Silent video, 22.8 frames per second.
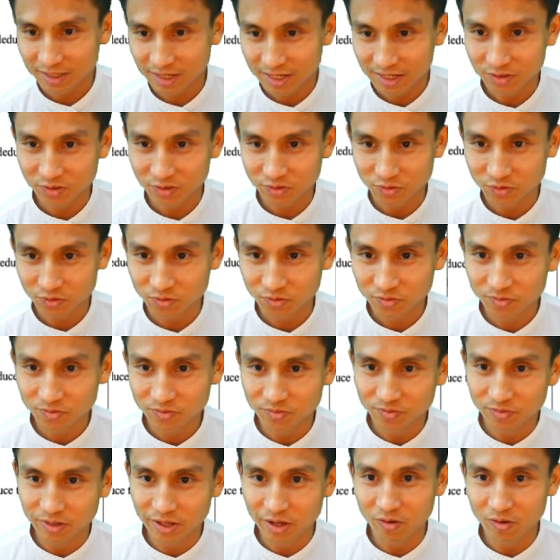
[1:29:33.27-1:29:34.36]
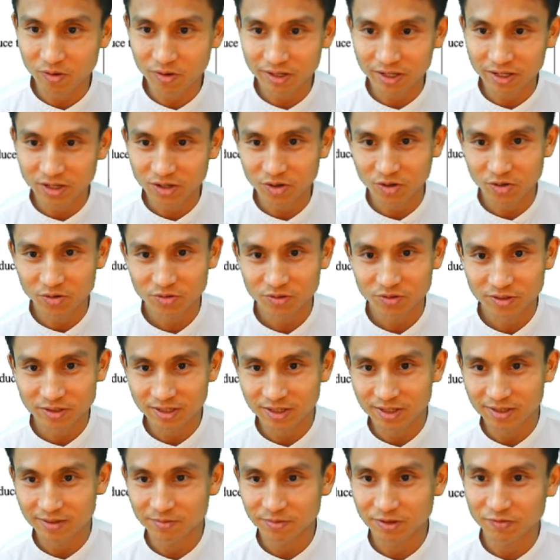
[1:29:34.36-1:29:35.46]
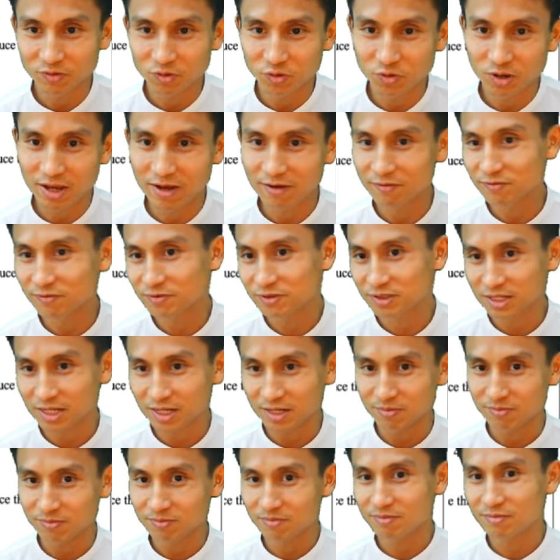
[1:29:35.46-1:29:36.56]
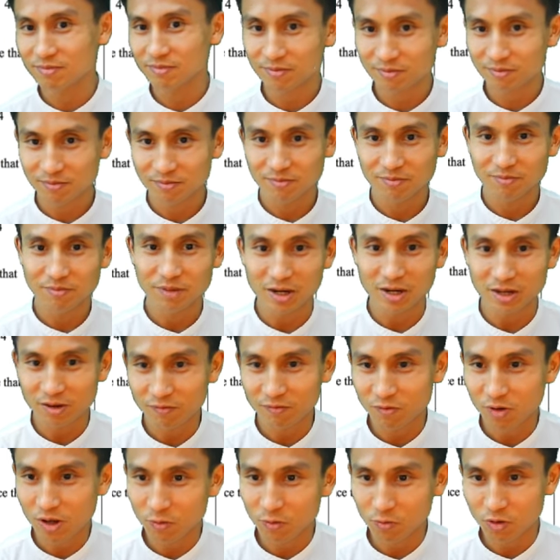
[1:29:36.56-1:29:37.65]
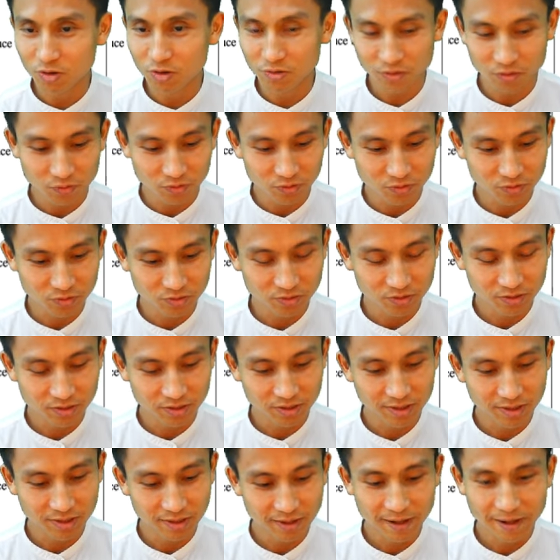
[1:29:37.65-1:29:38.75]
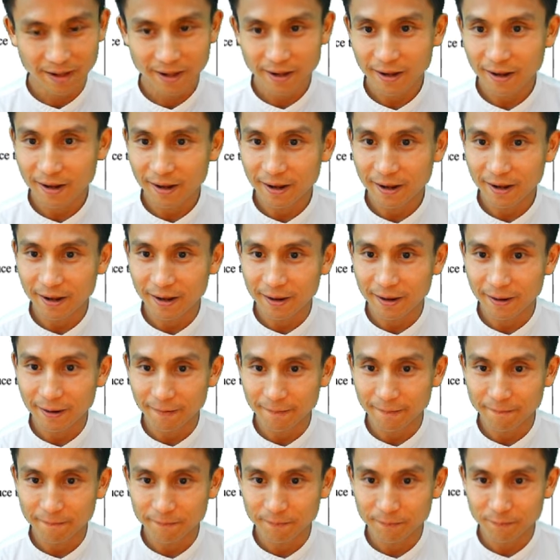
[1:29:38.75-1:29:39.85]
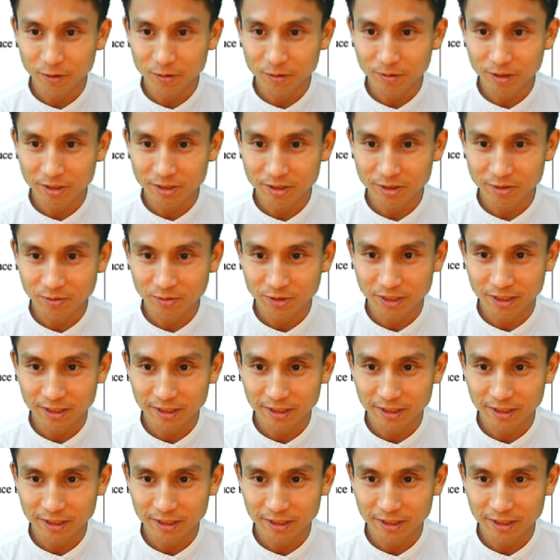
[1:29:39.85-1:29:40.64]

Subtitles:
as you may already know, if you have seen many of my walkthrough. What about this one?